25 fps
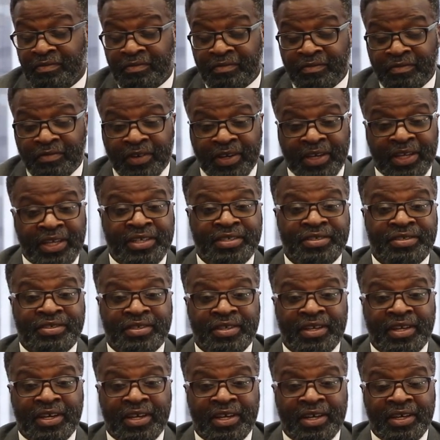
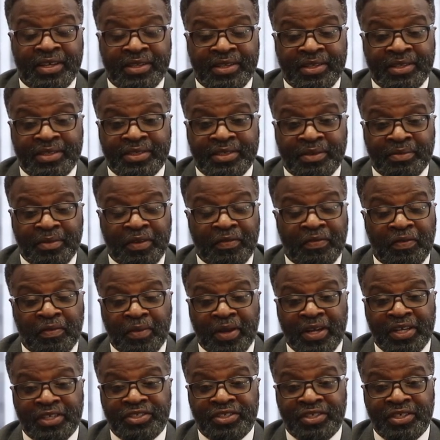released some
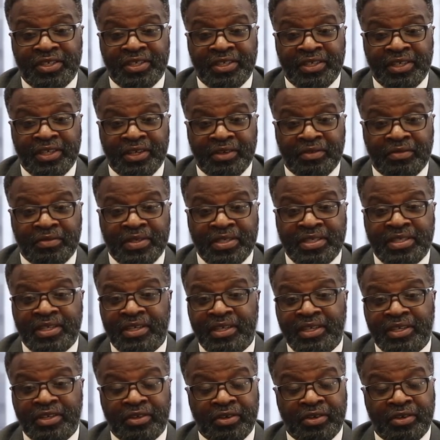information here recently.